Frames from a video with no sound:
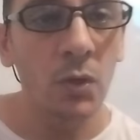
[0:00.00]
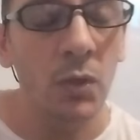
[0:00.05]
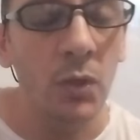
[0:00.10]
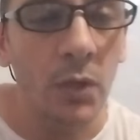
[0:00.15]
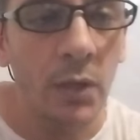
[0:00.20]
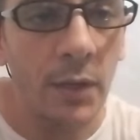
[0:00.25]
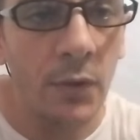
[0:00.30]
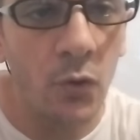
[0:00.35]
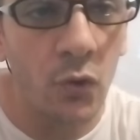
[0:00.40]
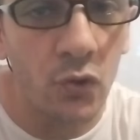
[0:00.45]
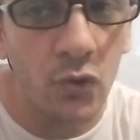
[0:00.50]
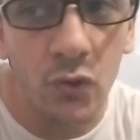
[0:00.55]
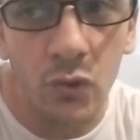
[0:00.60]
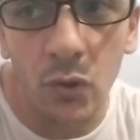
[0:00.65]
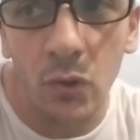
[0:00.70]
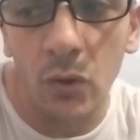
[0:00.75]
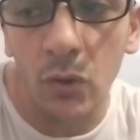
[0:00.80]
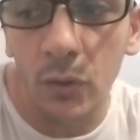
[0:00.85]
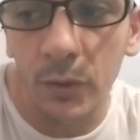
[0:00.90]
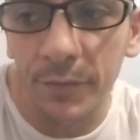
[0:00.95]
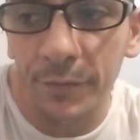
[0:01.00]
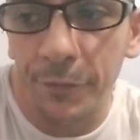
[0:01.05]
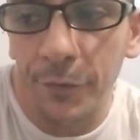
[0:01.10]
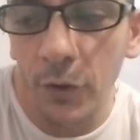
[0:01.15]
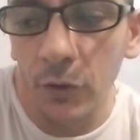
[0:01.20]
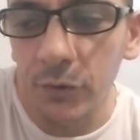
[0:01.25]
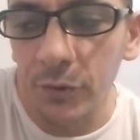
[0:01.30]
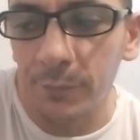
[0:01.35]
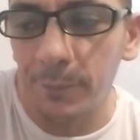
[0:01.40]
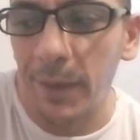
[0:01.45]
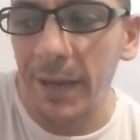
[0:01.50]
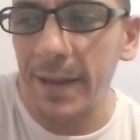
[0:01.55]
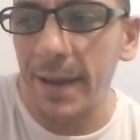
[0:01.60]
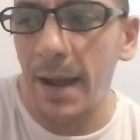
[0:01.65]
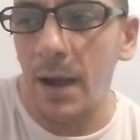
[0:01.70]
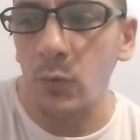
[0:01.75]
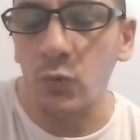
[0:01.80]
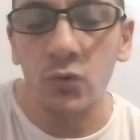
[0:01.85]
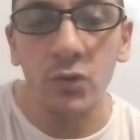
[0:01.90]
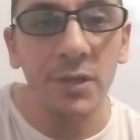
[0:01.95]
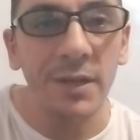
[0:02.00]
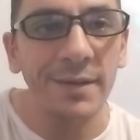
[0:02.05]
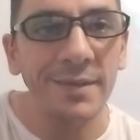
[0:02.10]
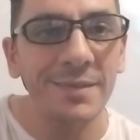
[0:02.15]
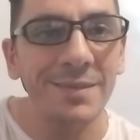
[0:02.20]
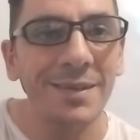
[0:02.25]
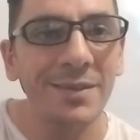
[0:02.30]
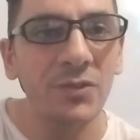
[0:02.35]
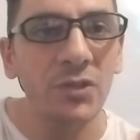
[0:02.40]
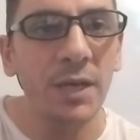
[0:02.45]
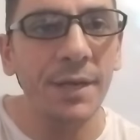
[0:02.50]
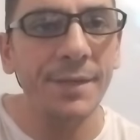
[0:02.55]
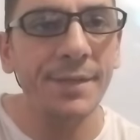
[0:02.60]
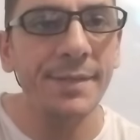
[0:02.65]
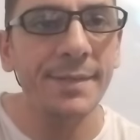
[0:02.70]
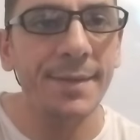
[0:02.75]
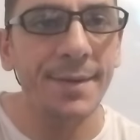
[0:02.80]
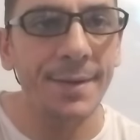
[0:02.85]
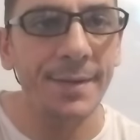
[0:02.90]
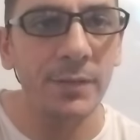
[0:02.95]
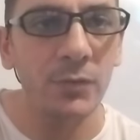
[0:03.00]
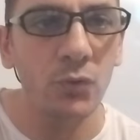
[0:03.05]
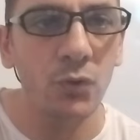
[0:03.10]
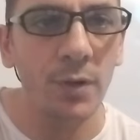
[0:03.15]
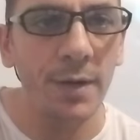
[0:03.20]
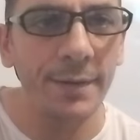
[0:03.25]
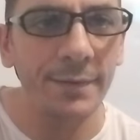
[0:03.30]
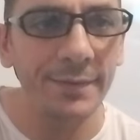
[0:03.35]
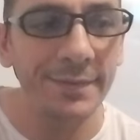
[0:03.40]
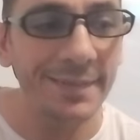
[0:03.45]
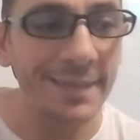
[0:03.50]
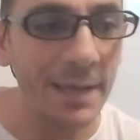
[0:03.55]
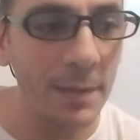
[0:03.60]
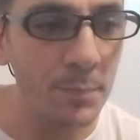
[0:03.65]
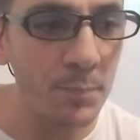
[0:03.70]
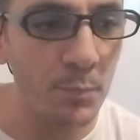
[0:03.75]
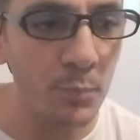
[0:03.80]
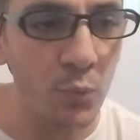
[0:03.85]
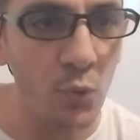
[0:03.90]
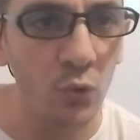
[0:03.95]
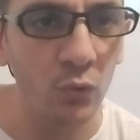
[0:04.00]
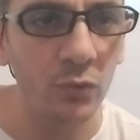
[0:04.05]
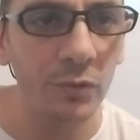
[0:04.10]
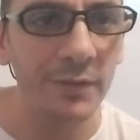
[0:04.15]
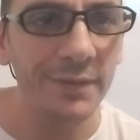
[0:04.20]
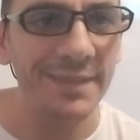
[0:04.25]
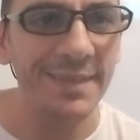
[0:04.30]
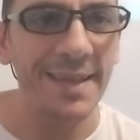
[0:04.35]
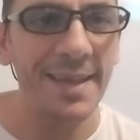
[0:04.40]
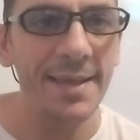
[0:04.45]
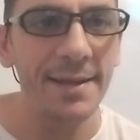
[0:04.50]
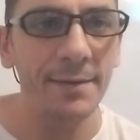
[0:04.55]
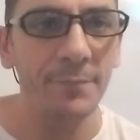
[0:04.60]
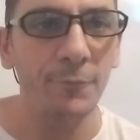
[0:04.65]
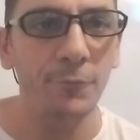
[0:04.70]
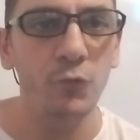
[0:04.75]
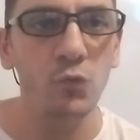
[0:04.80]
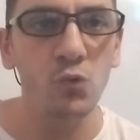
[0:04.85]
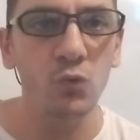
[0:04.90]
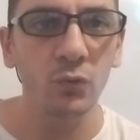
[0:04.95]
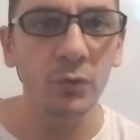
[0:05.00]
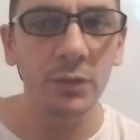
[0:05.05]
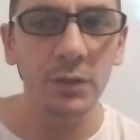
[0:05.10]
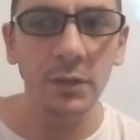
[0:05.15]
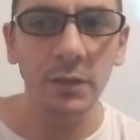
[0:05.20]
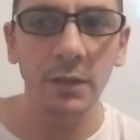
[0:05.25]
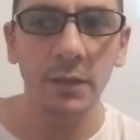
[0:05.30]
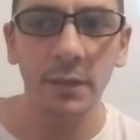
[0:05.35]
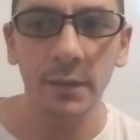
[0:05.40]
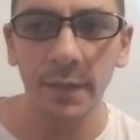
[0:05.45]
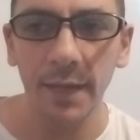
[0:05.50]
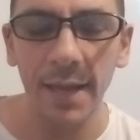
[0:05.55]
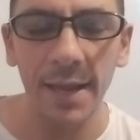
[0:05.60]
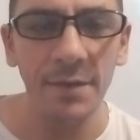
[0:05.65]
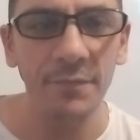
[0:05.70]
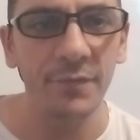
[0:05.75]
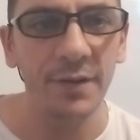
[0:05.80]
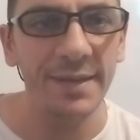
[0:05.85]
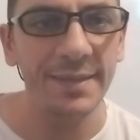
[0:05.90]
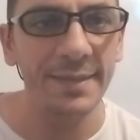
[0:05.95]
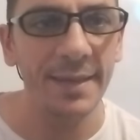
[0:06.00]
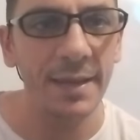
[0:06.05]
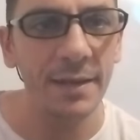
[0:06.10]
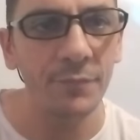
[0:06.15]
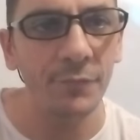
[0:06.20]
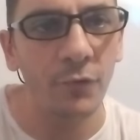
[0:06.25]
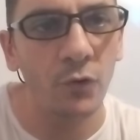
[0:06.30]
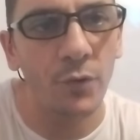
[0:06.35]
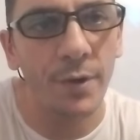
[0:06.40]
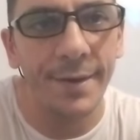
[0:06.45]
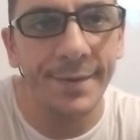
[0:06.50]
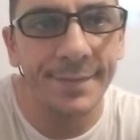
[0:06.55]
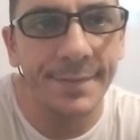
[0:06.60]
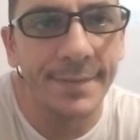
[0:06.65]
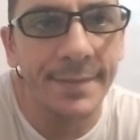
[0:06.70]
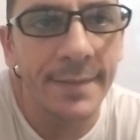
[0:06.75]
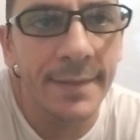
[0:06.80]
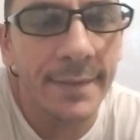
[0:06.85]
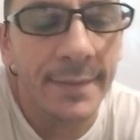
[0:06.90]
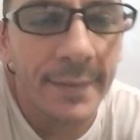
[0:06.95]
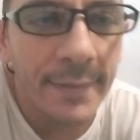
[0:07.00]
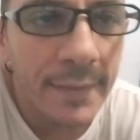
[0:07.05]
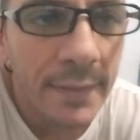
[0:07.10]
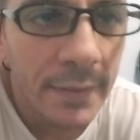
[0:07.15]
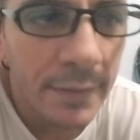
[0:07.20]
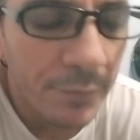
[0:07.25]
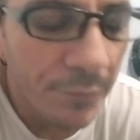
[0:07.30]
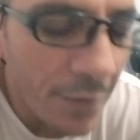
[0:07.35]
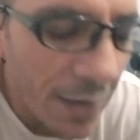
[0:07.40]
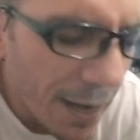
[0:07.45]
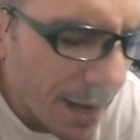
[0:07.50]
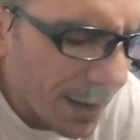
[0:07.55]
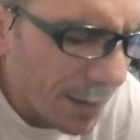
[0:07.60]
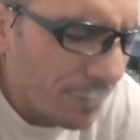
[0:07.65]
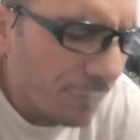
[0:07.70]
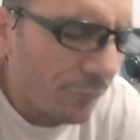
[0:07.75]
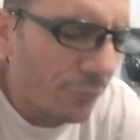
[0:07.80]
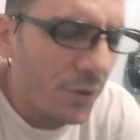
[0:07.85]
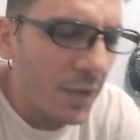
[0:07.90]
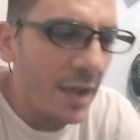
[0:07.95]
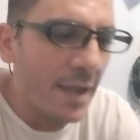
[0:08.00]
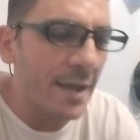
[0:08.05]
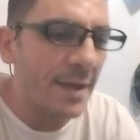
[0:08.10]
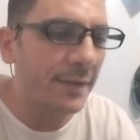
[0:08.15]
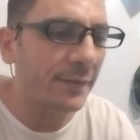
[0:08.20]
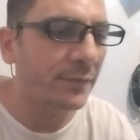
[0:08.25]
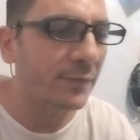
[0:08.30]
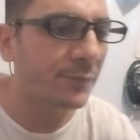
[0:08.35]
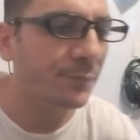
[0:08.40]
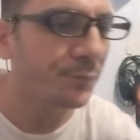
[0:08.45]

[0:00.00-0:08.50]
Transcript: Also, in front of my house, there is the Chinese restaurant. They put their food every day for us. Very friendly.